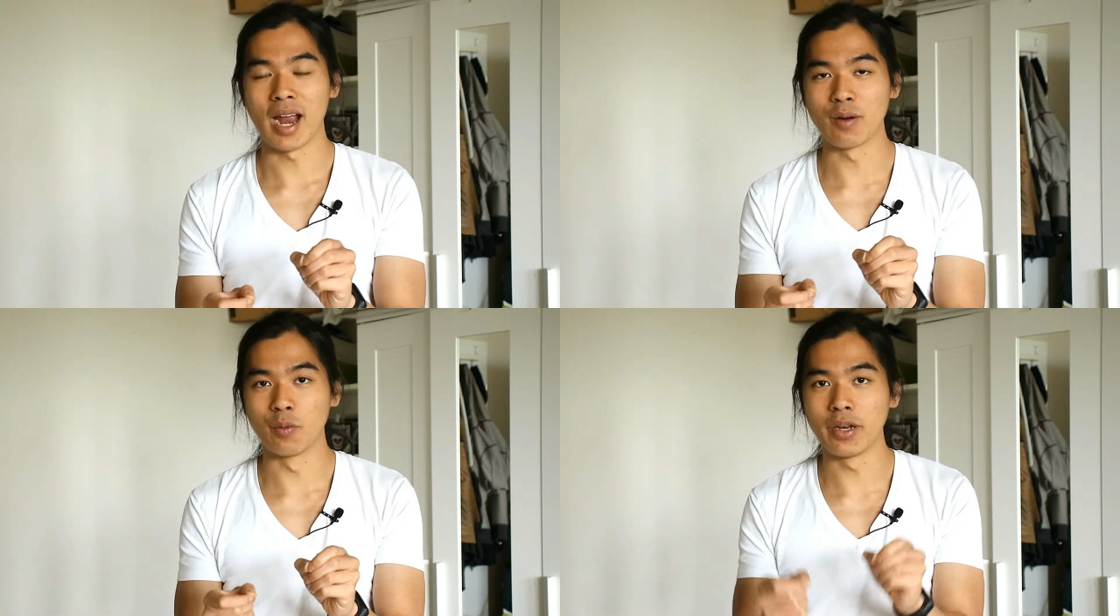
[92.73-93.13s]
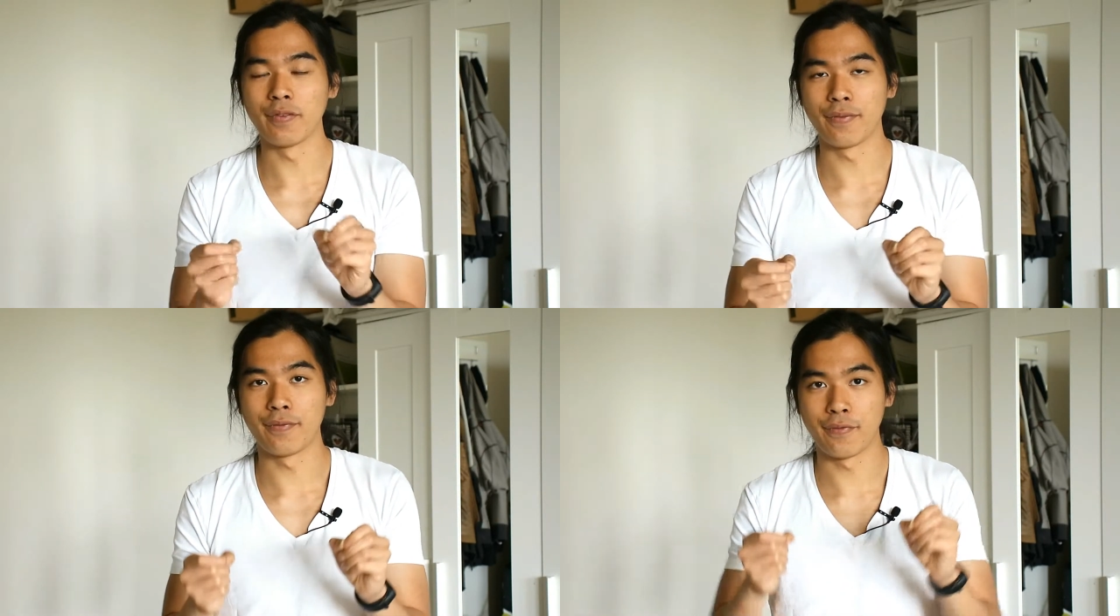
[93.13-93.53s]
I
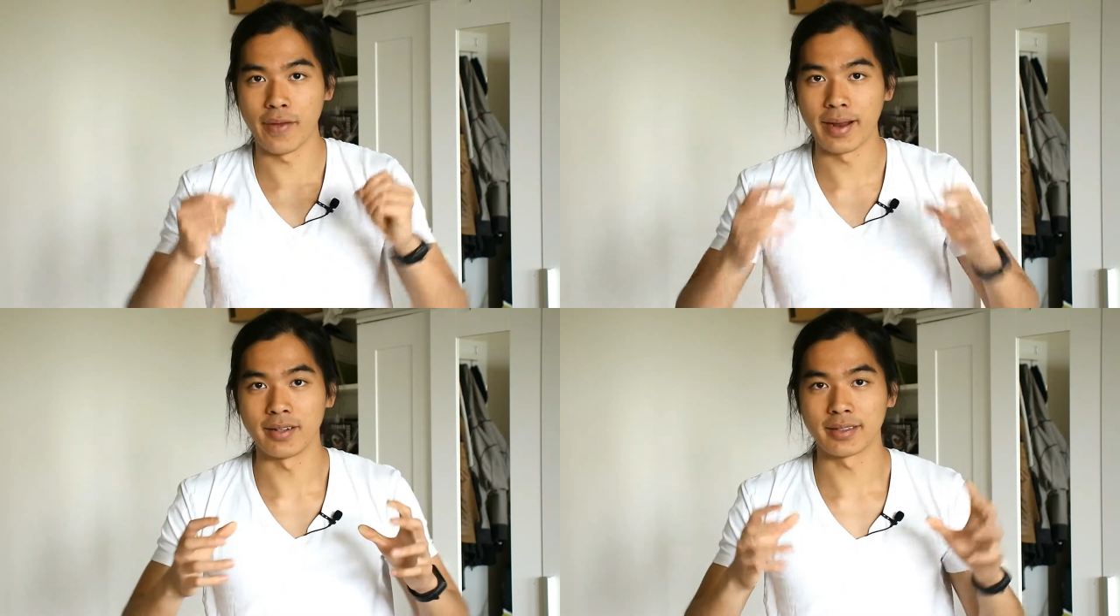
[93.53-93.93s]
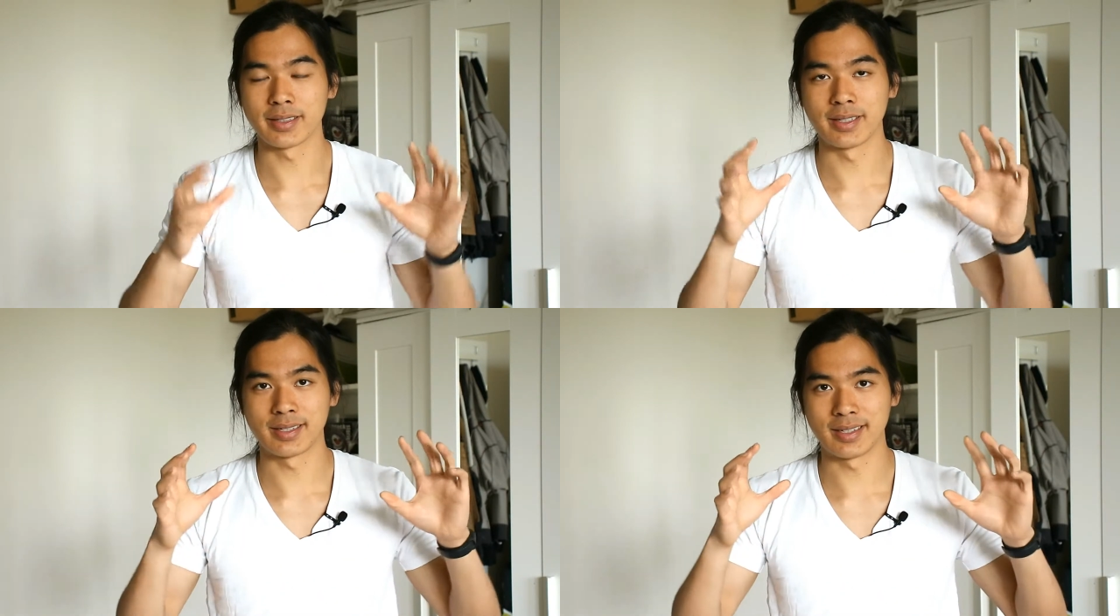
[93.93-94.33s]
really
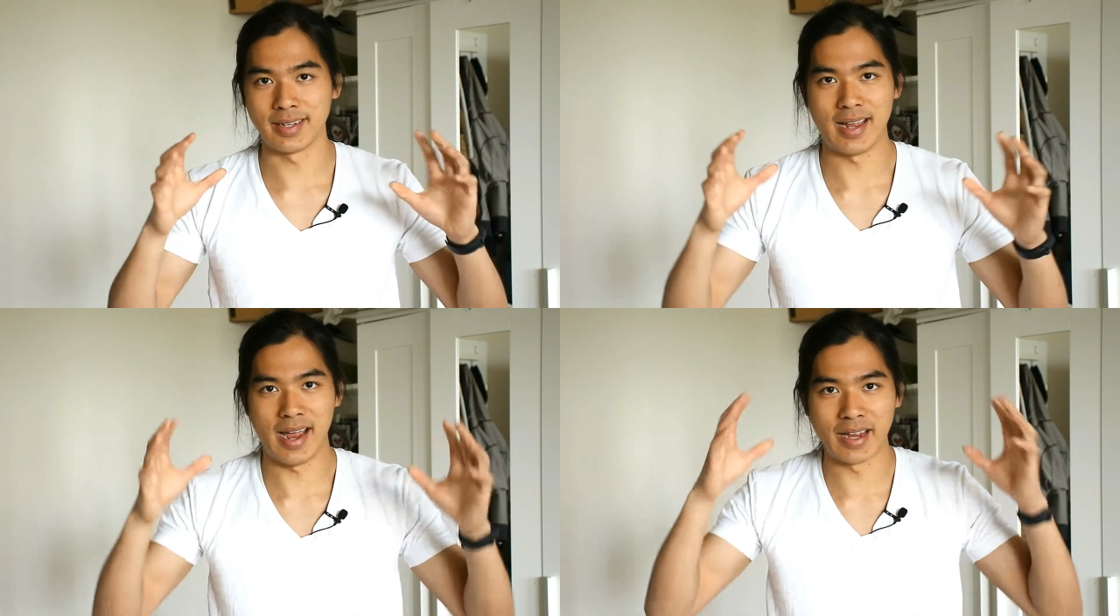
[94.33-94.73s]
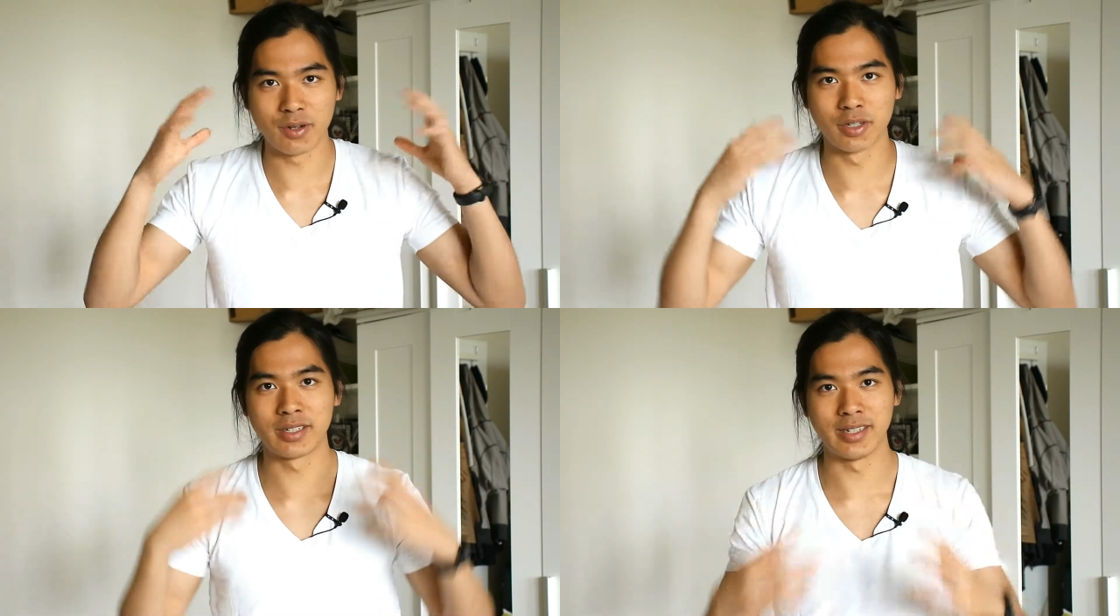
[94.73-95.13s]
felt that I
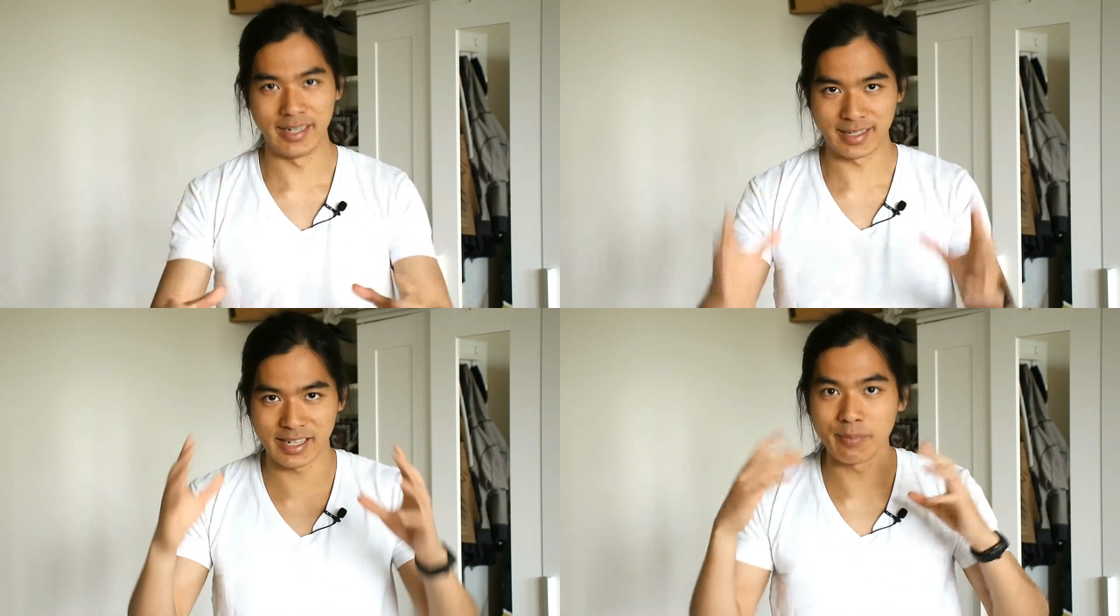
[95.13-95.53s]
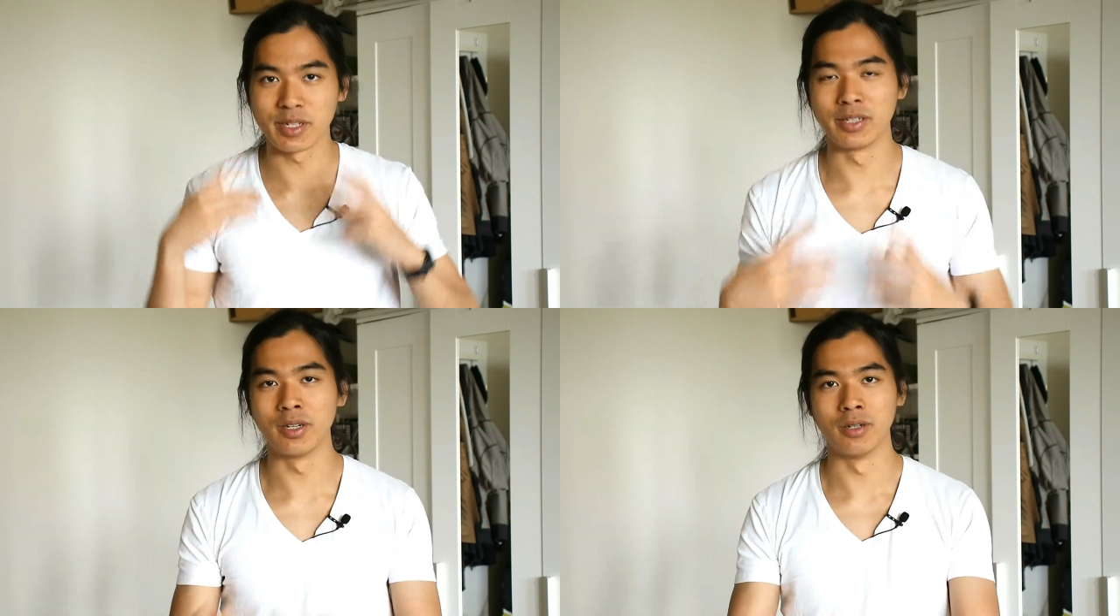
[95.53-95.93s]
could let
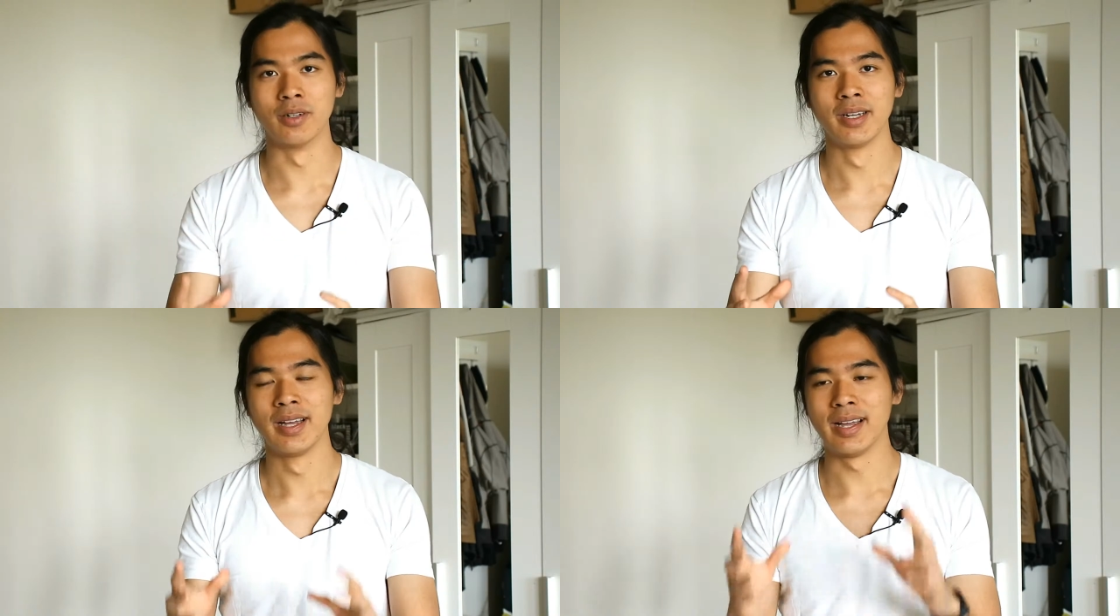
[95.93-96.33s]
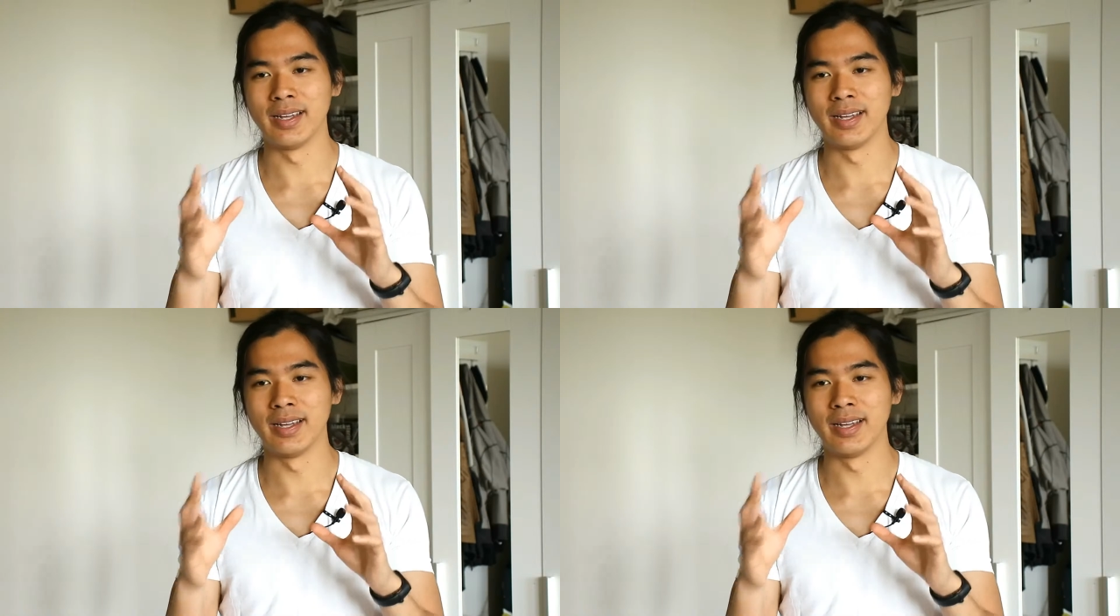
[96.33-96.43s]
something go.